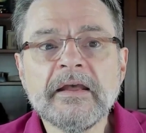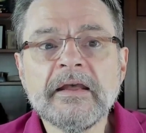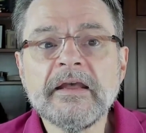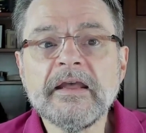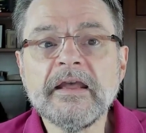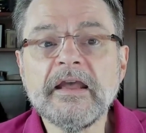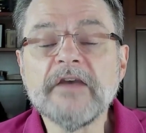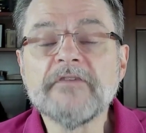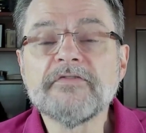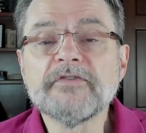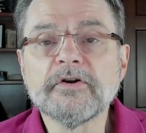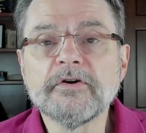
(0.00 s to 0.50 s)

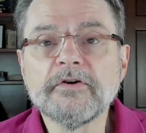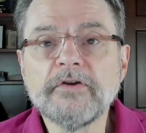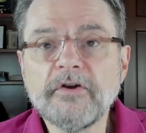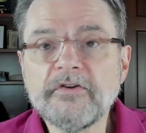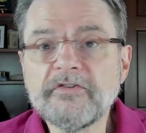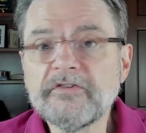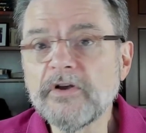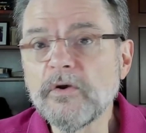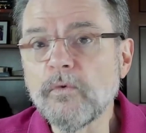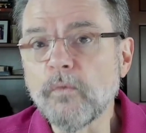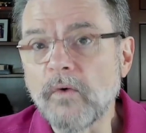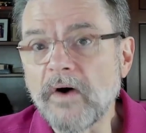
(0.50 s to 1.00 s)
If you're
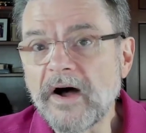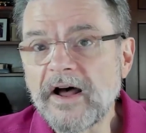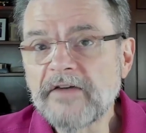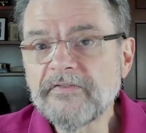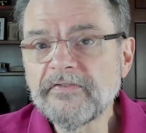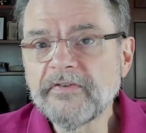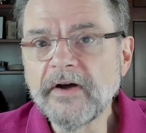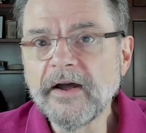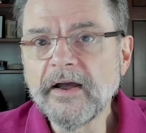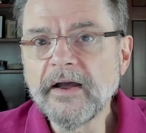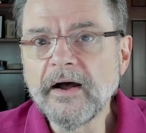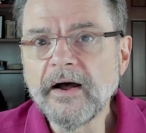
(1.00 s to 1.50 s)
using
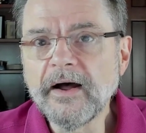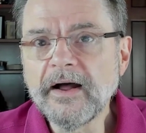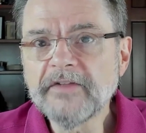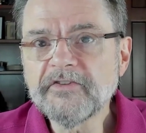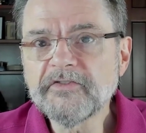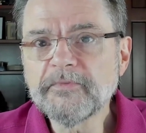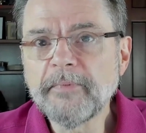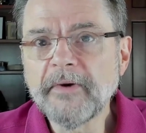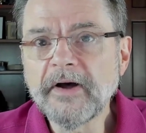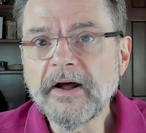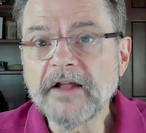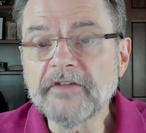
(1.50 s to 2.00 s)
Wi-Fi
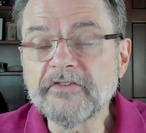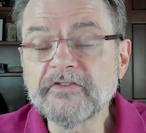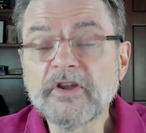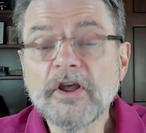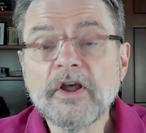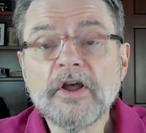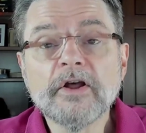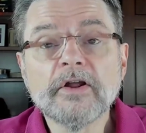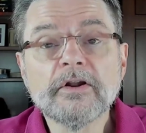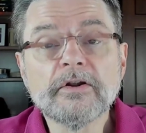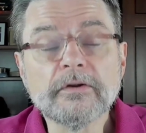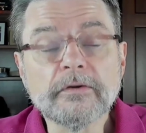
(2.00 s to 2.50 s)
hotspots,
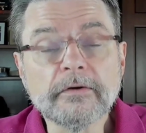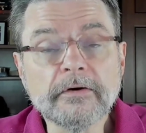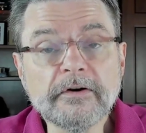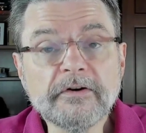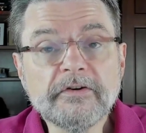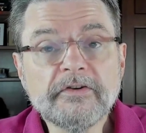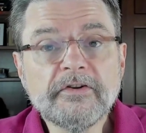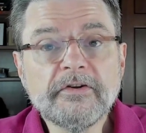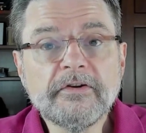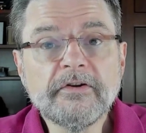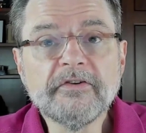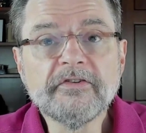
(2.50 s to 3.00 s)
learn
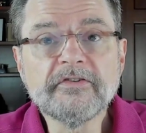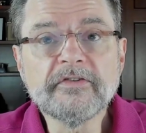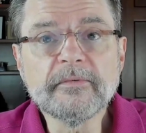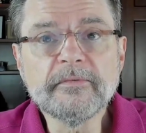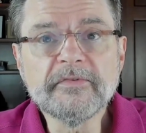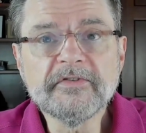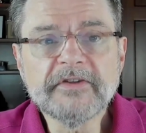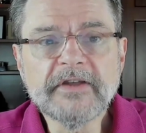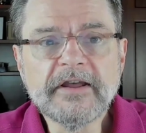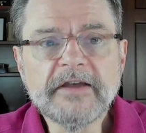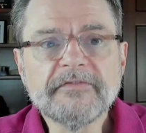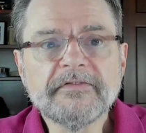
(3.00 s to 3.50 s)
to use them
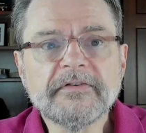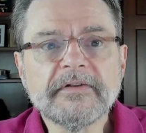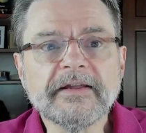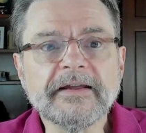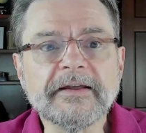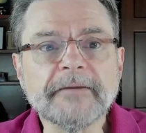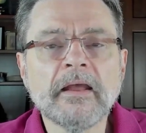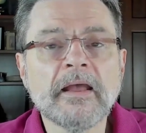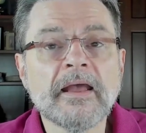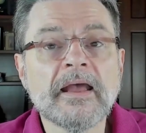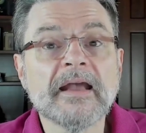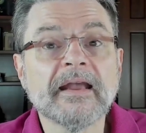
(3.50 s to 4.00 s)
safely.
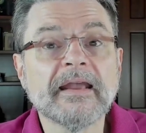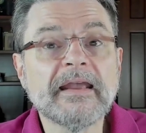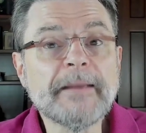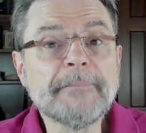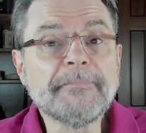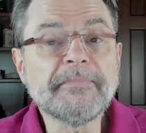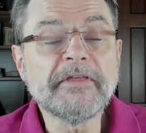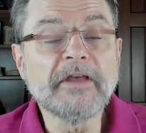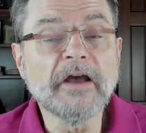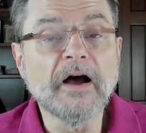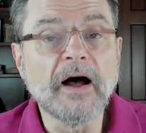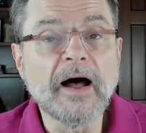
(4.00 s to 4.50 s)
Keep
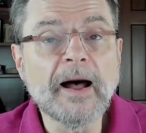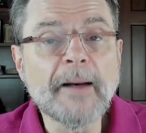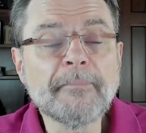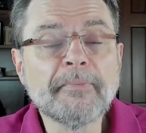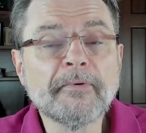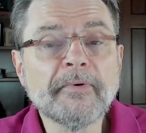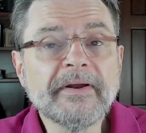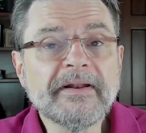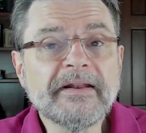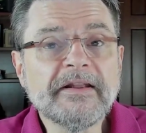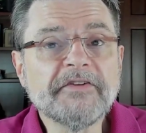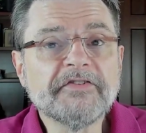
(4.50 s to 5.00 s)
the
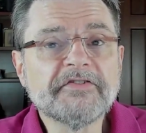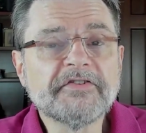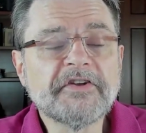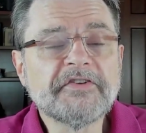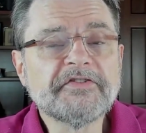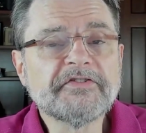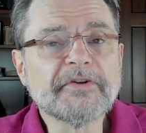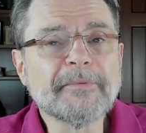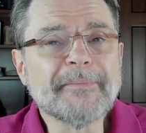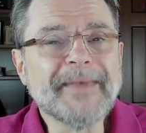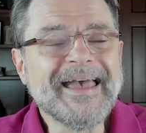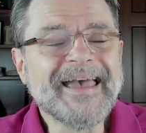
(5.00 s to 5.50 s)
operating
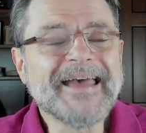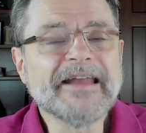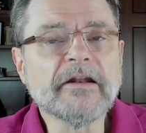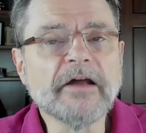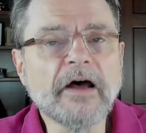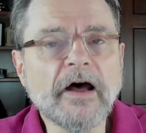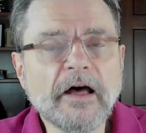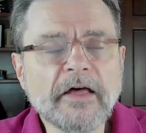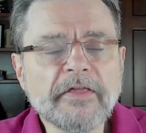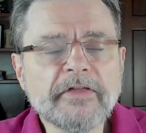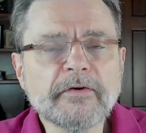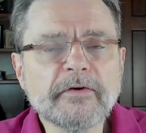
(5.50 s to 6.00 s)
system and
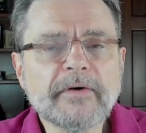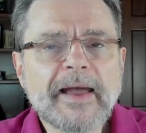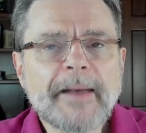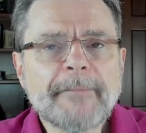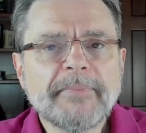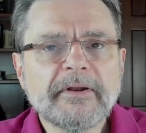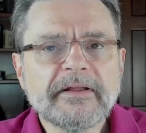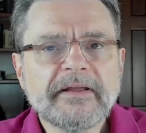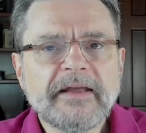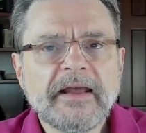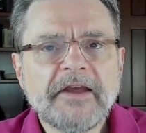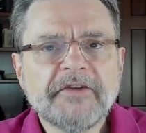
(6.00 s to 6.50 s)
other
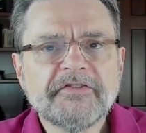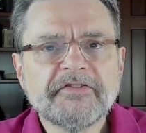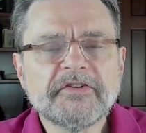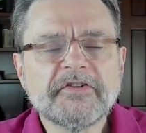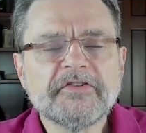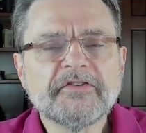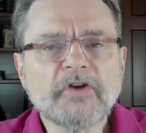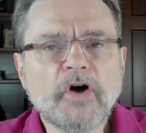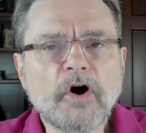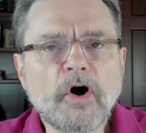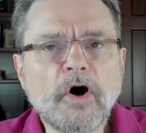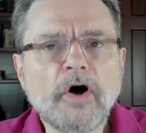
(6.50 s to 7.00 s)

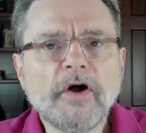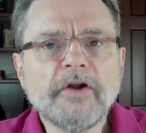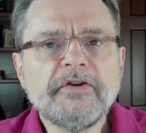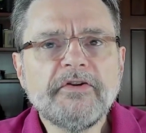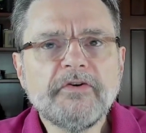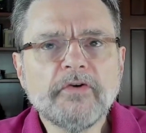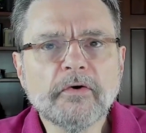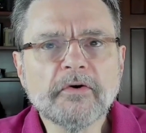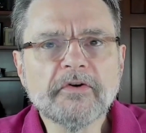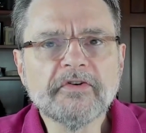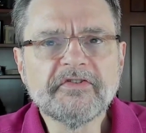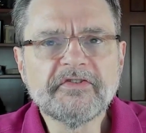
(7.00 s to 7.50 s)
applications on
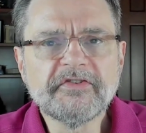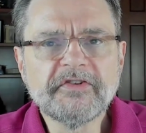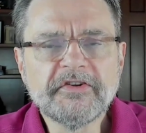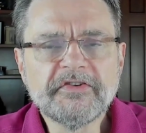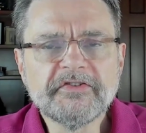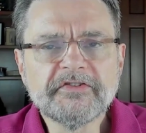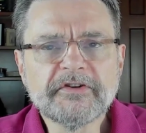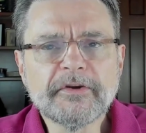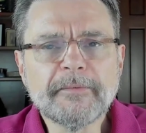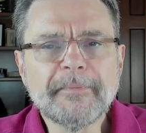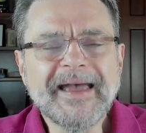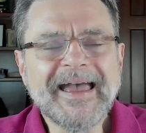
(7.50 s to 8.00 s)
your
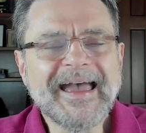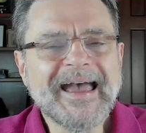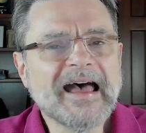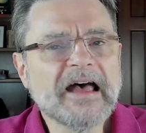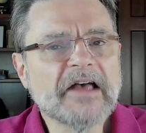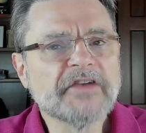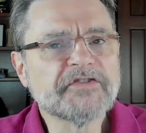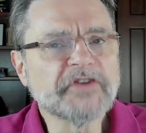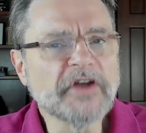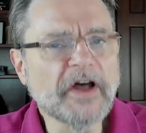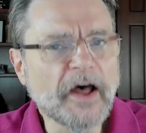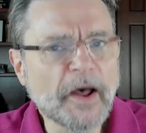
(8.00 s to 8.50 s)
system
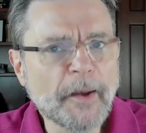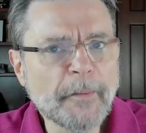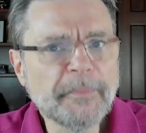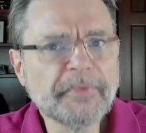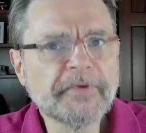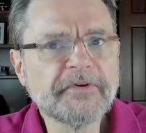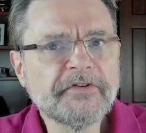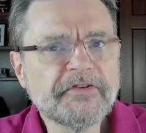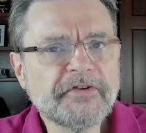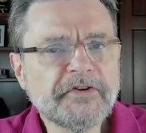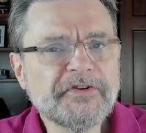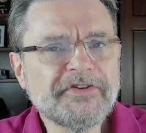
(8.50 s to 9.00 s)
as up
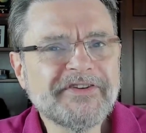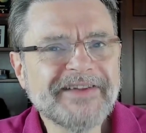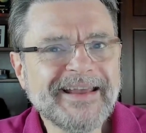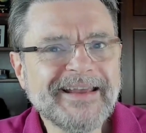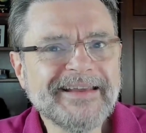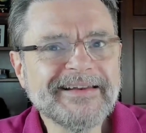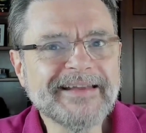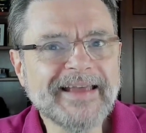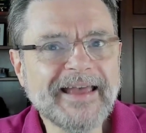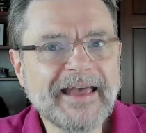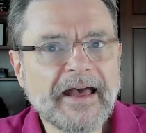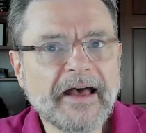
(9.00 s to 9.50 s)
to
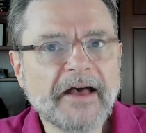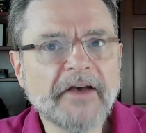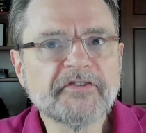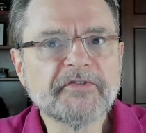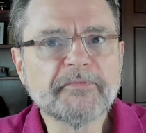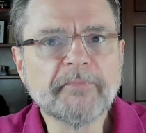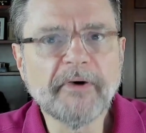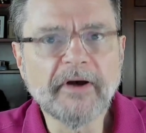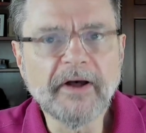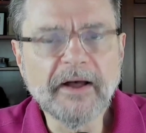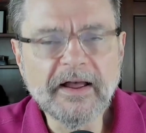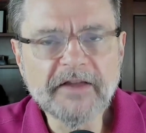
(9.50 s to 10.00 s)
date as
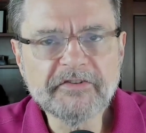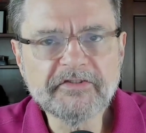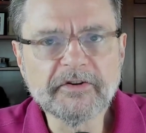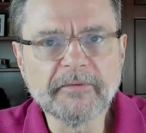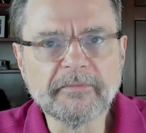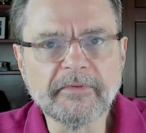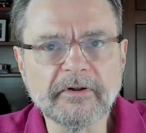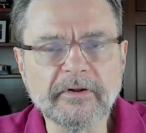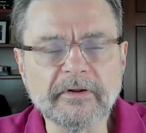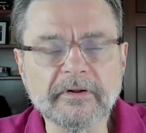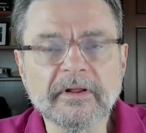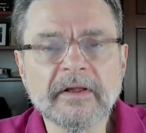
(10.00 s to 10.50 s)

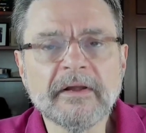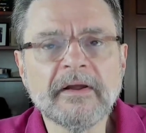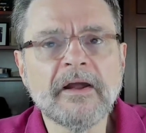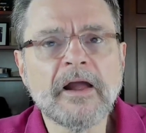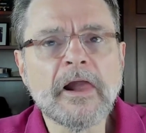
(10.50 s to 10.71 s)
possible.